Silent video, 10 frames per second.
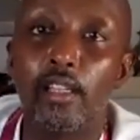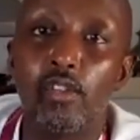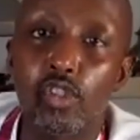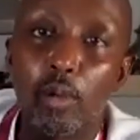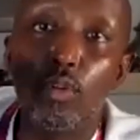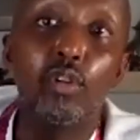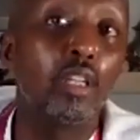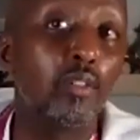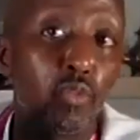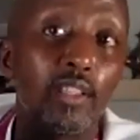So I'm
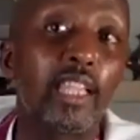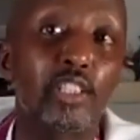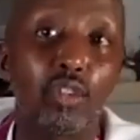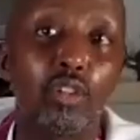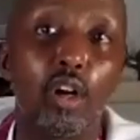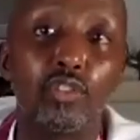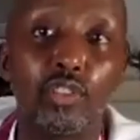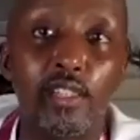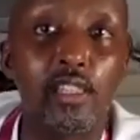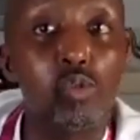looking for a textural contrast.